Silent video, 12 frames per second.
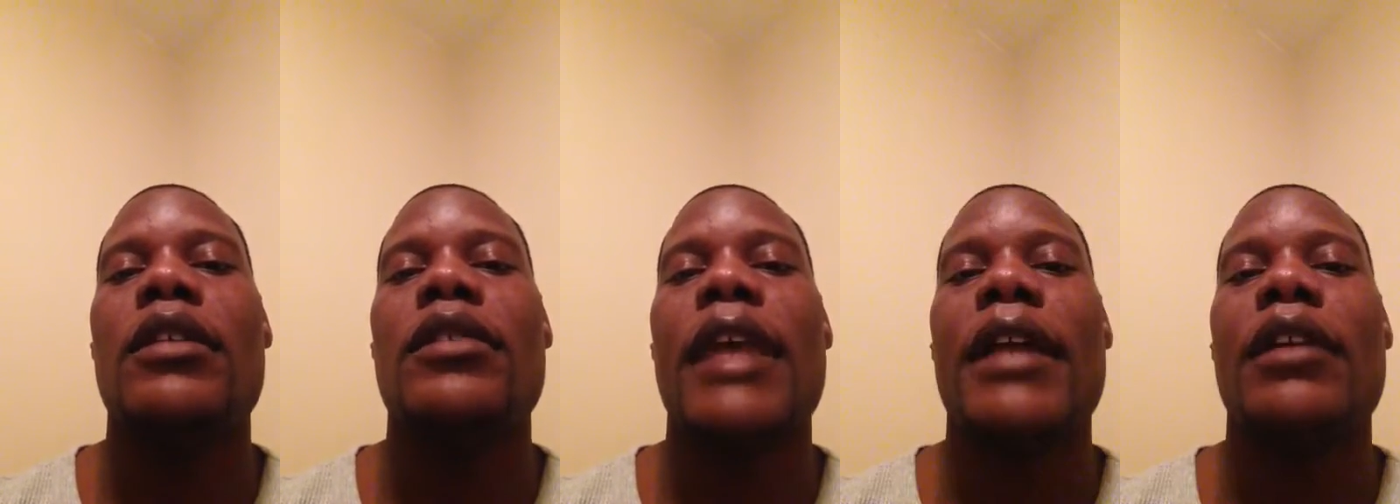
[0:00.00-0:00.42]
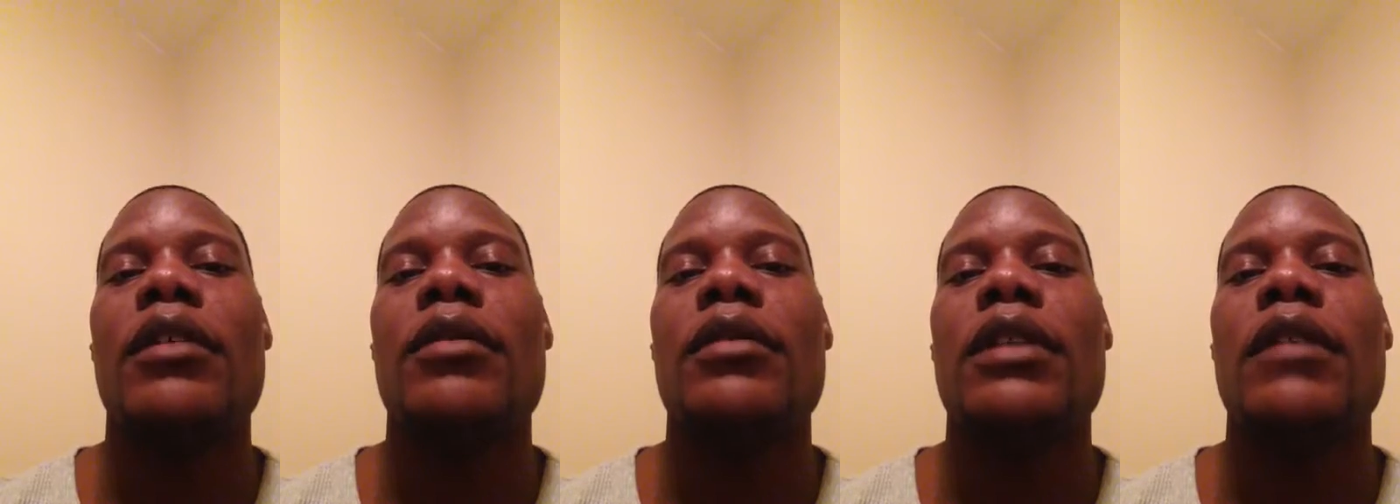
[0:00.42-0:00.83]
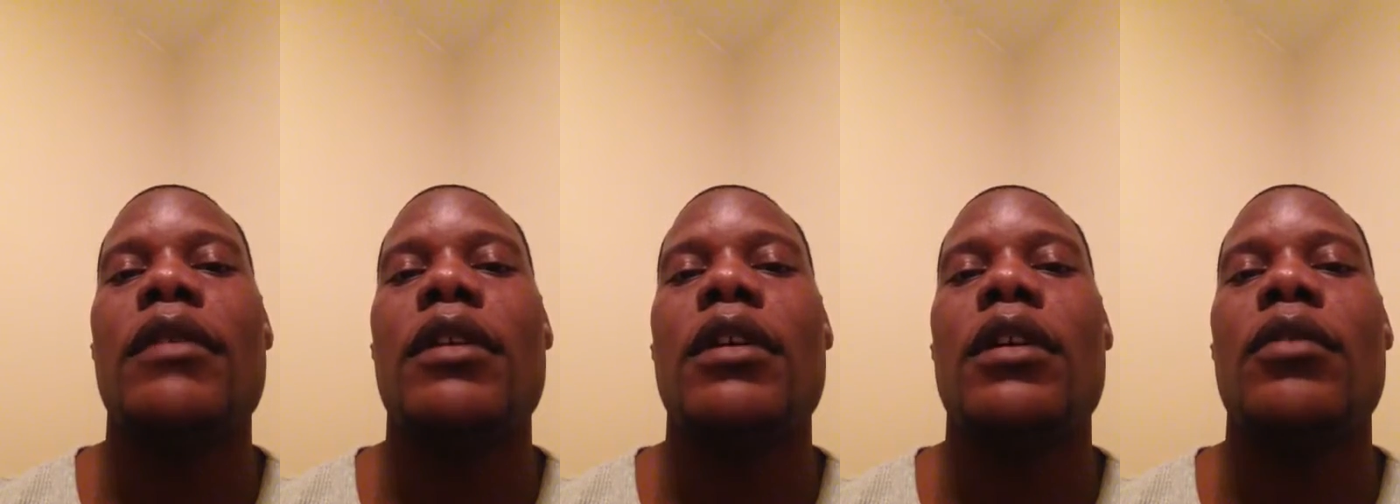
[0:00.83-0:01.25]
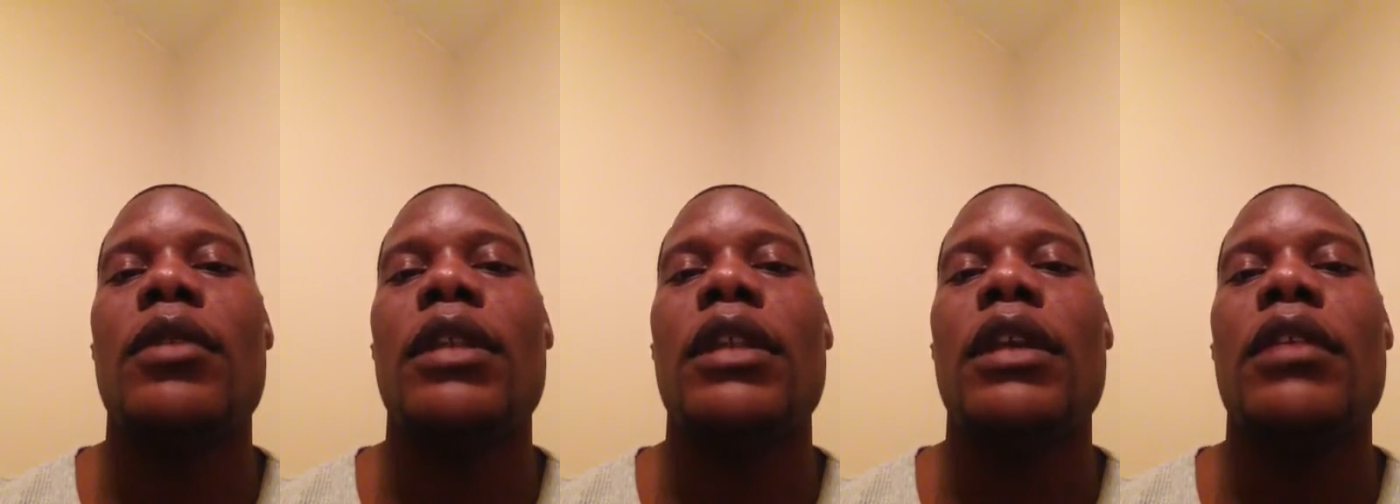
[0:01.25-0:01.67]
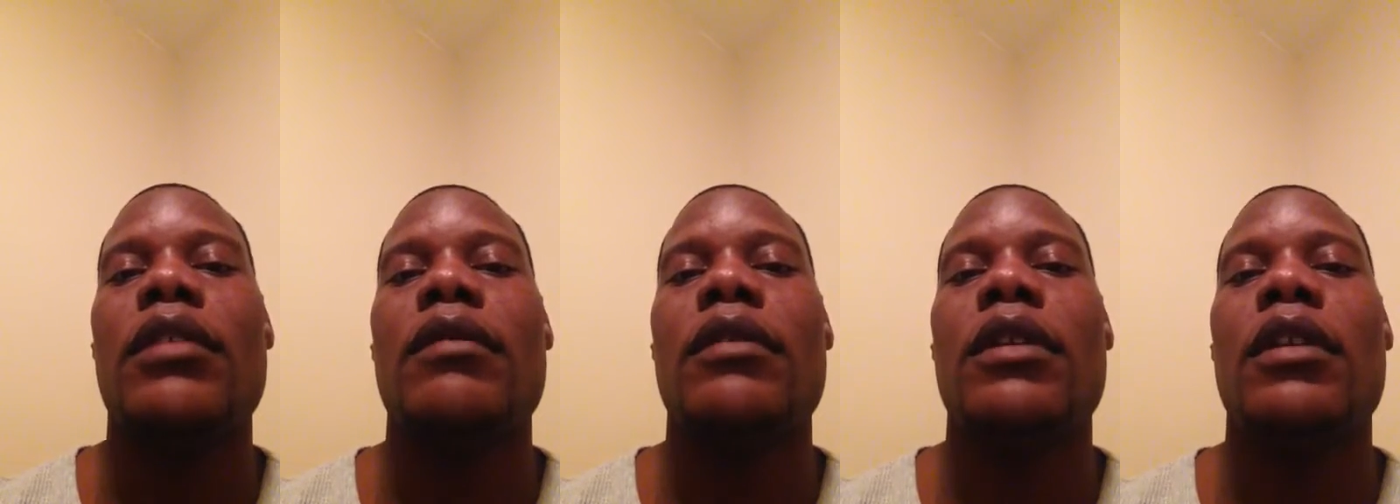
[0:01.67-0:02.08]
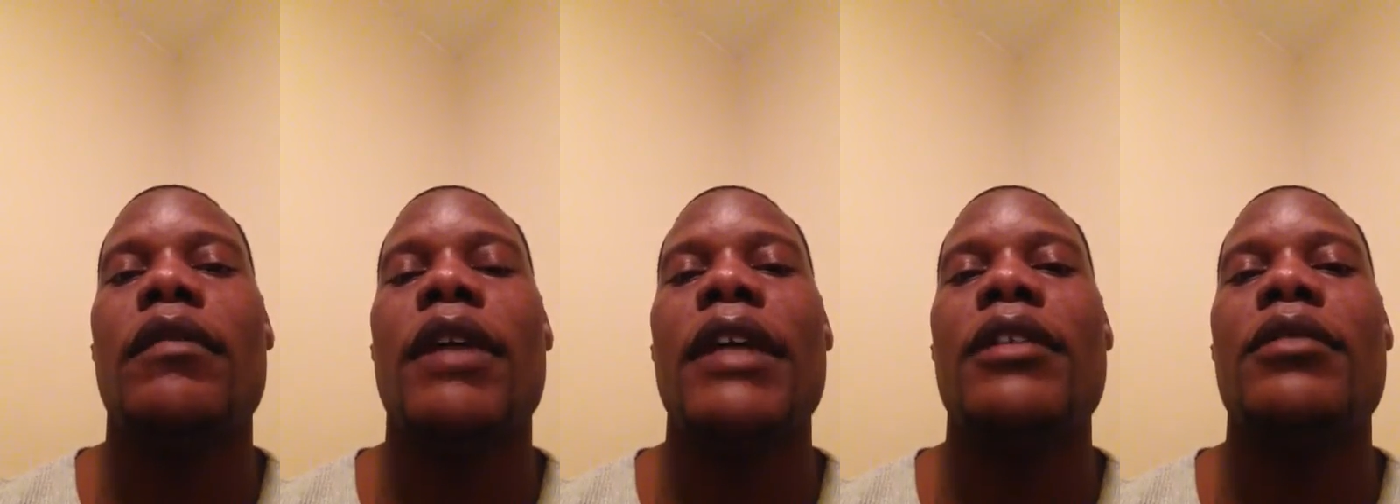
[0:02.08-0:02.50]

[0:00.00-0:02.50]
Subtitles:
Jack Lowe was giving Willie Nelson good advice.